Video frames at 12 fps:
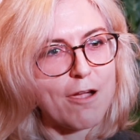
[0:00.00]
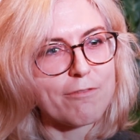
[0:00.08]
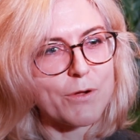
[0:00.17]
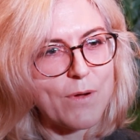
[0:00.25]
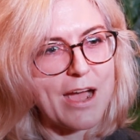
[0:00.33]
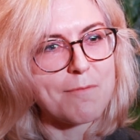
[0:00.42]

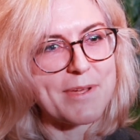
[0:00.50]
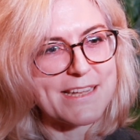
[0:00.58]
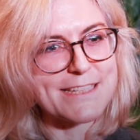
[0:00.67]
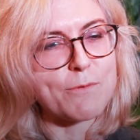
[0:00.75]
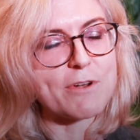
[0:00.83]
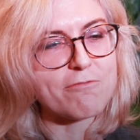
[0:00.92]
requirement.
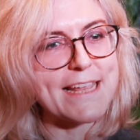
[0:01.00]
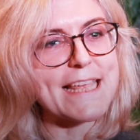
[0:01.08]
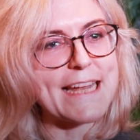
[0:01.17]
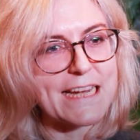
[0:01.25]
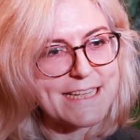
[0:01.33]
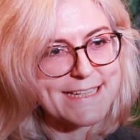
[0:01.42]
So we'd really
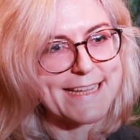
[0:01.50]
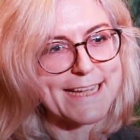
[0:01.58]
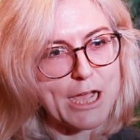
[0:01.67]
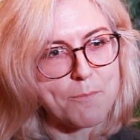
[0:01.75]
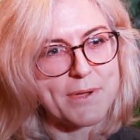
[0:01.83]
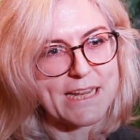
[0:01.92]
like to see
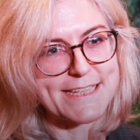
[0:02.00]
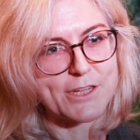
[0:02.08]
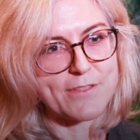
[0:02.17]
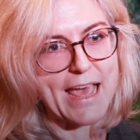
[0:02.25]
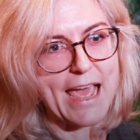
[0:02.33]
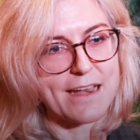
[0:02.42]
companies
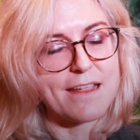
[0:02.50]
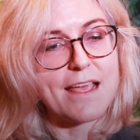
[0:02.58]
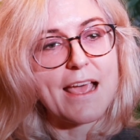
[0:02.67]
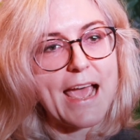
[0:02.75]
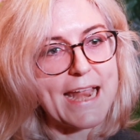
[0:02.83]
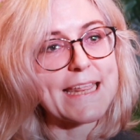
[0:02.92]
do that.
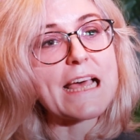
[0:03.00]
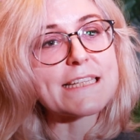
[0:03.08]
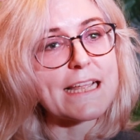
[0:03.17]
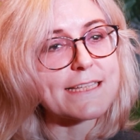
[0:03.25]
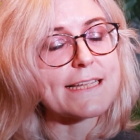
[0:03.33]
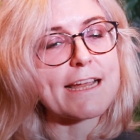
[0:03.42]
And yes,
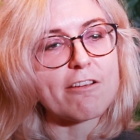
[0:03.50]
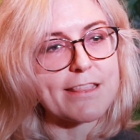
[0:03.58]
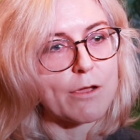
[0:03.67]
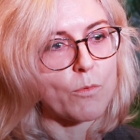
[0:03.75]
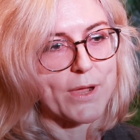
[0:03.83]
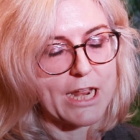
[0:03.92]
that's an area
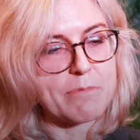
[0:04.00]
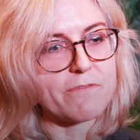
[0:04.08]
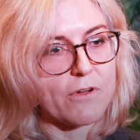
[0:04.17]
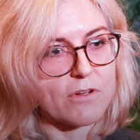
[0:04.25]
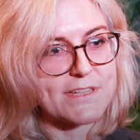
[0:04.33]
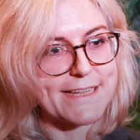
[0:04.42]
that we're going to be
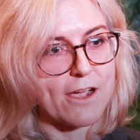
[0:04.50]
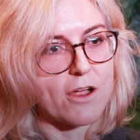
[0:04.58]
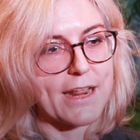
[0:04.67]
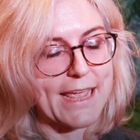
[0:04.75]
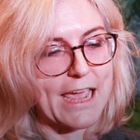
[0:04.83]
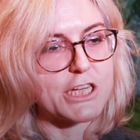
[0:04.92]
focusing
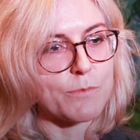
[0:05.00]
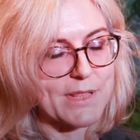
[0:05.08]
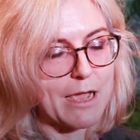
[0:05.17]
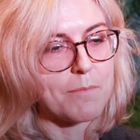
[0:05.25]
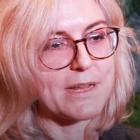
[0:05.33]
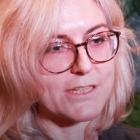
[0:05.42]
on engaging with
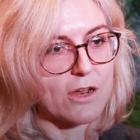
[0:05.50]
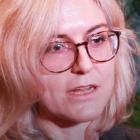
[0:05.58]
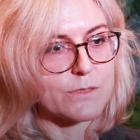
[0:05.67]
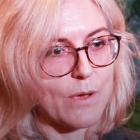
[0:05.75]
companies on as